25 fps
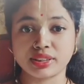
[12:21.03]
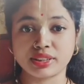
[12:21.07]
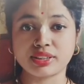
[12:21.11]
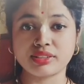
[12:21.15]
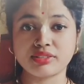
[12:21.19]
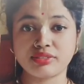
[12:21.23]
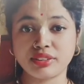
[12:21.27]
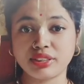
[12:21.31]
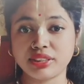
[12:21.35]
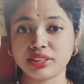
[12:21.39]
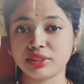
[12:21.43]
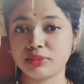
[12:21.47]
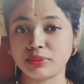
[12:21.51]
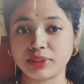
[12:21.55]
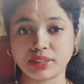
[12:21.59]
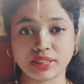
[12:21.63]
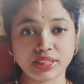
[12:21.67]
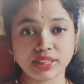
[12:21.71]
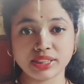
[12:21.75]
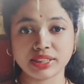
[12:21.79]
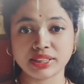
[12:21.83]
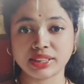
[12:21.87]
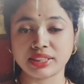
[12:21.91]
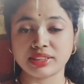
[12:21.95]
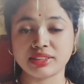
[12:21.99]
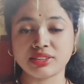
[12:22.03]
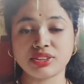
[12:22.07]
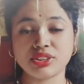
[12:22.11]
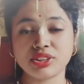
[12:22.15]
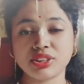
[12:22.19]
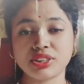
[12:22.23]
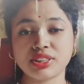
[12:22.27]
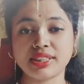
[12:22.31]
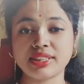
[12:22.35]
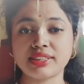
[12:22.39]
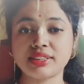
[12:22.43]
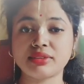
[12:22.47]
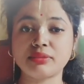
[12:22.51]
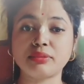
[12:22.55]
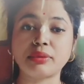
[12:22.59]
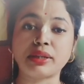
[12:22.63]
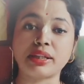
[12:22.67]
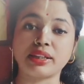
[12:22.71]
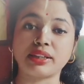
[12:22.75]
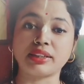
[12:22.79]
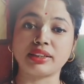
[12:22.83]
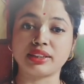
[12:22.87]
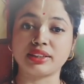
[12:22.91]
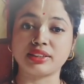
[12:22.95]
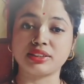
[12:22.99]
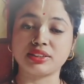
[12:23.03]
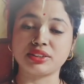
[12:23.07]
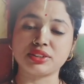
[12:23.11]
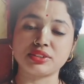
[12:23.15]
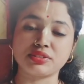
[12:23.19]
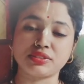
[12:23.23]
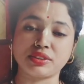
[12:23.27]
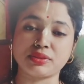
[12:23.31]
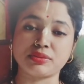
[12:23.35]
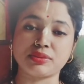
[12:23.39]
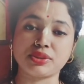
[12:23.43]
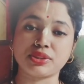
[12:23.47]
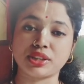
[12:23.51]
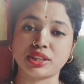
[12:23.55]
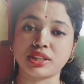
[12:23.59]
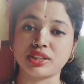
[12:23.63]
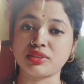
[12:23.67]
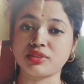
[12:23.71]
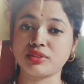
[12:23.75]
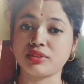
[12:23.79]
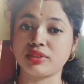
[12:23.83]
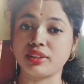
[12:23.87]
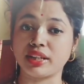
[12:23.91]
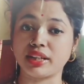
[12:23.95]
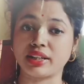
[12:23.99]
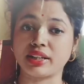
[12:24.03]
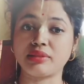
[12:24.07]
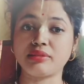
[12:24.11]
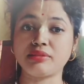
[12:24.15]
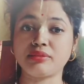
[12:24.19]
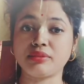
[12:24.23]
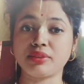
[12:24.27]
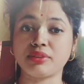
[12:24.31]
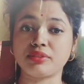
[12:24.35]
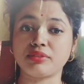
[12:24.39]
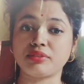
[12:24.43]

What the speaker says: e z square we have, so 3 times e d